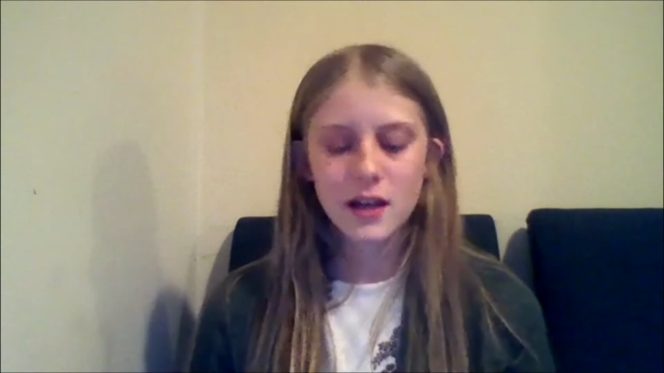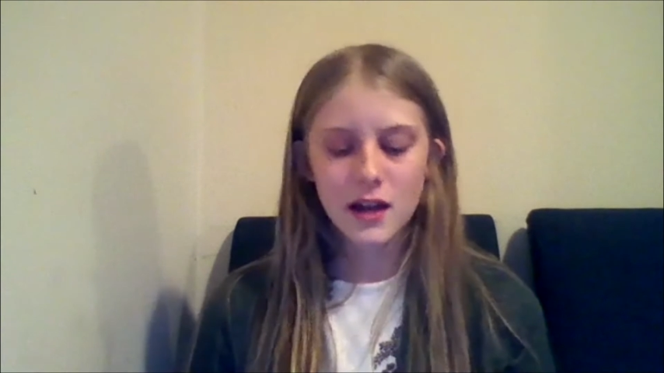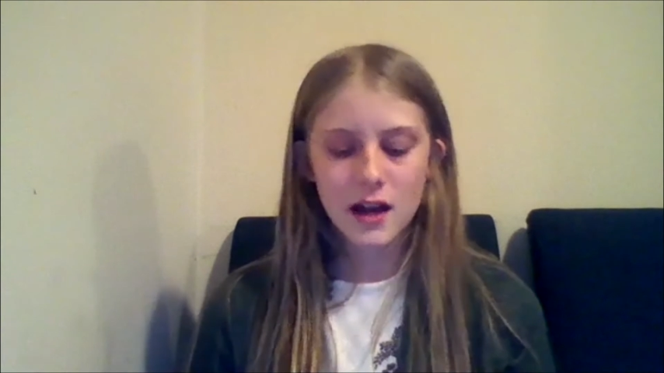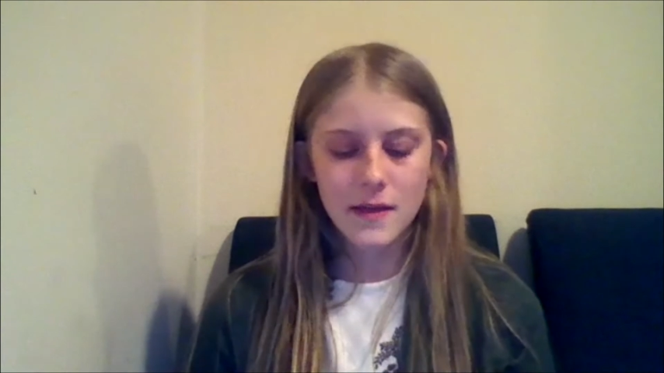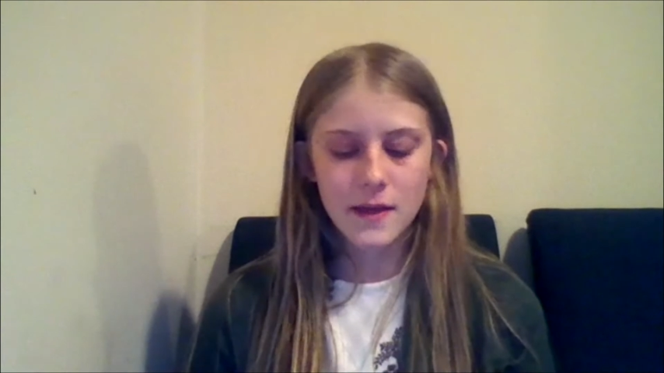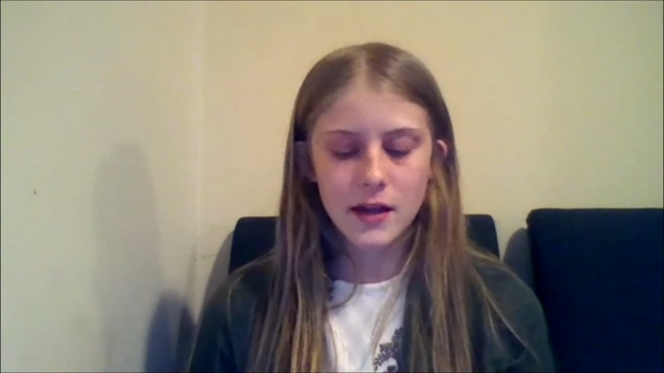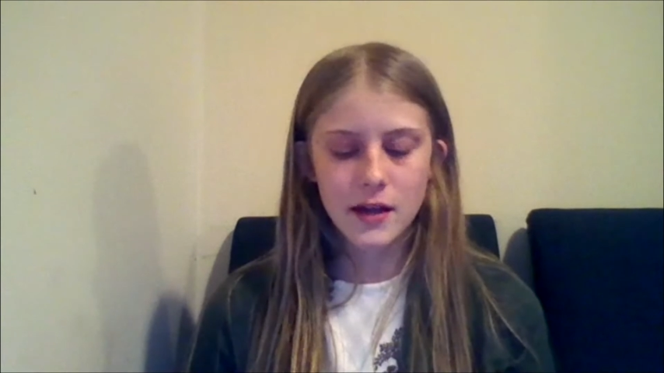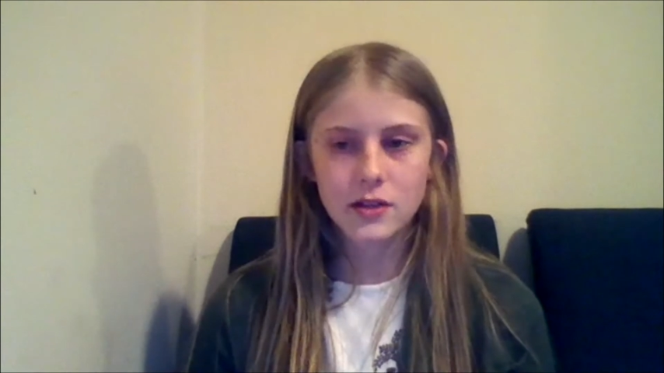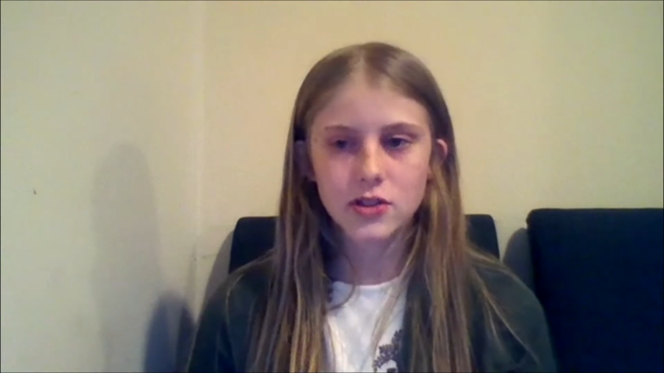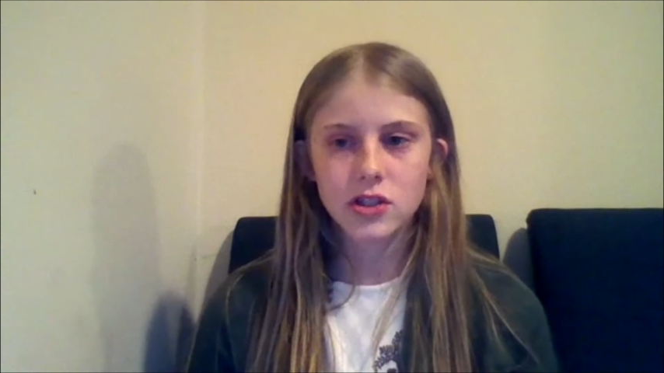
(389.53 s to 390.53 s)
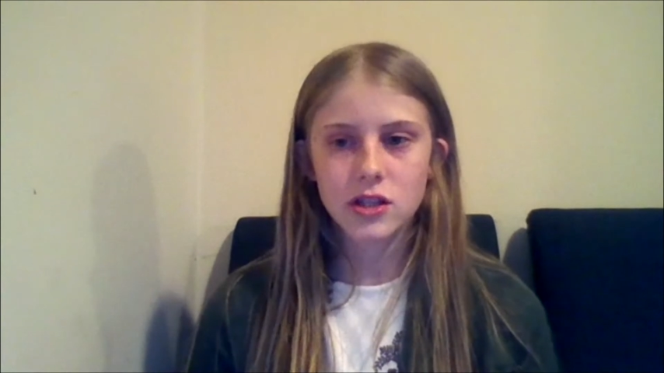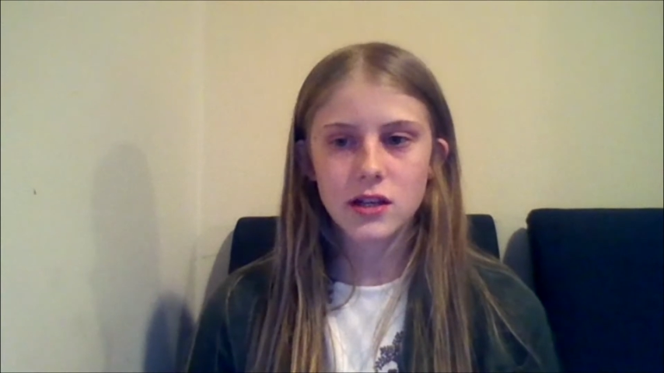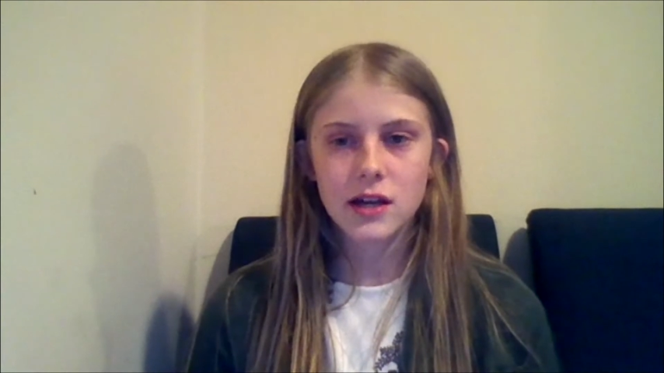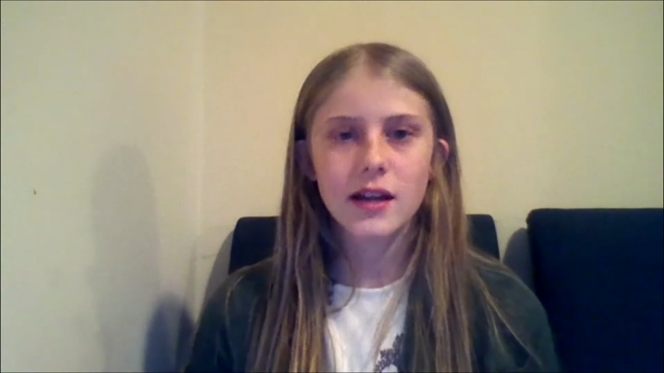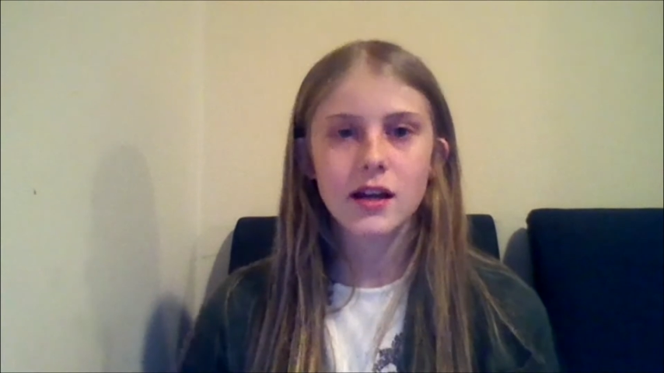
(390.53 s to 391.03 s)
And then she
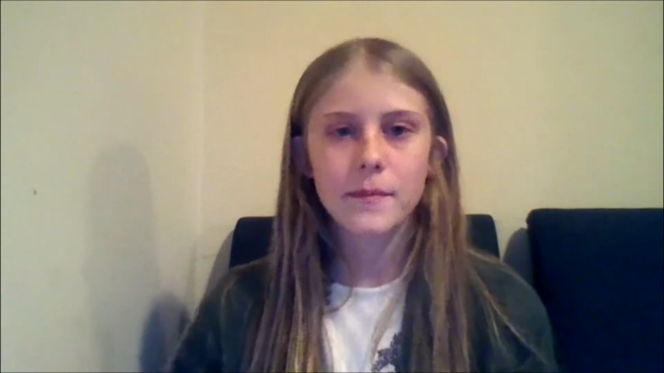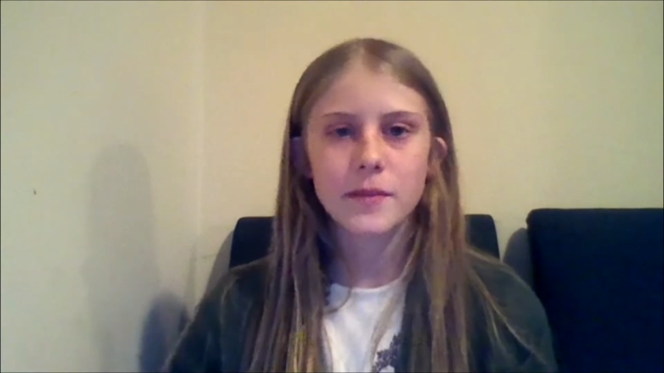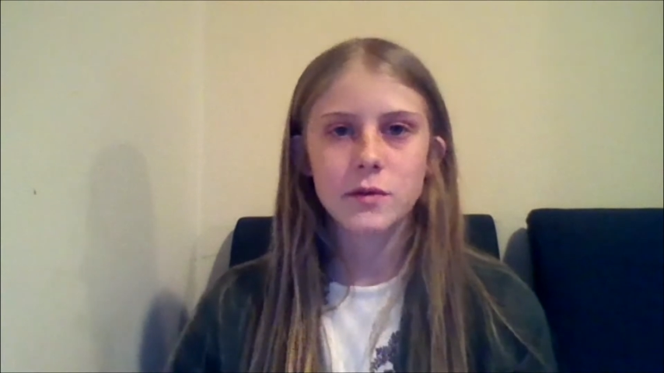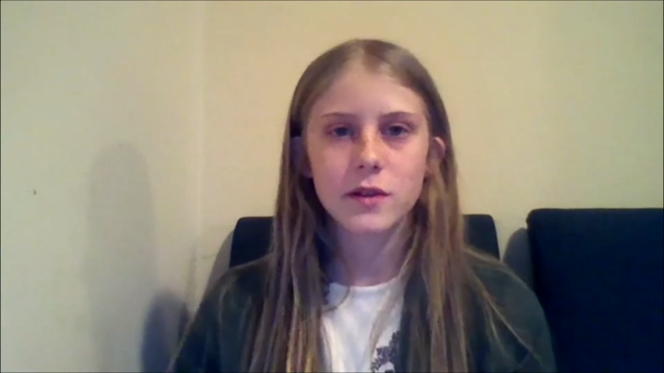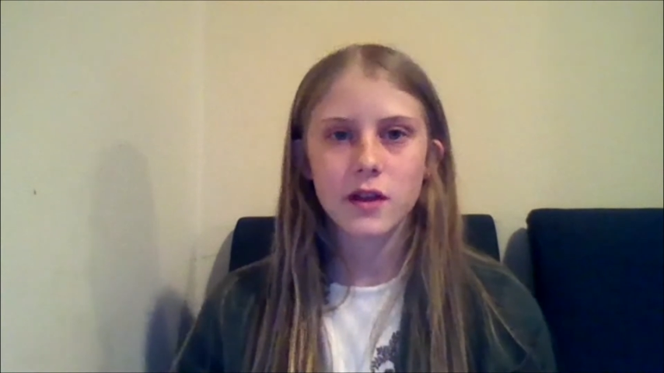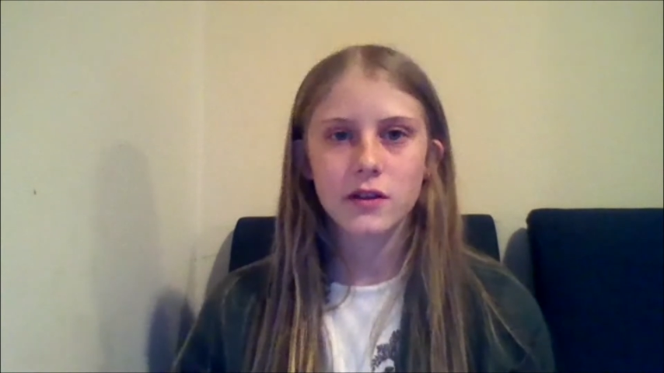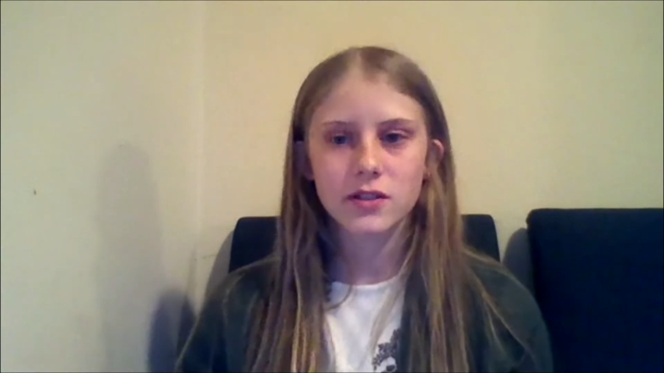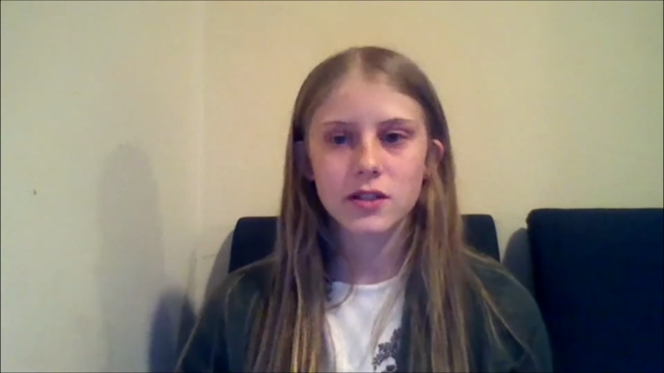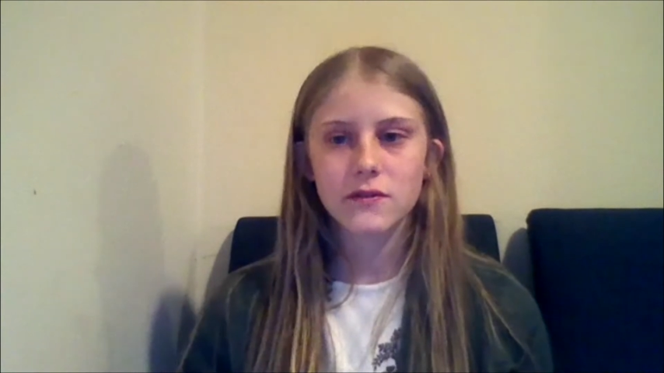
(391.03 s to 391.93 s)
kind of got busy with other stuff.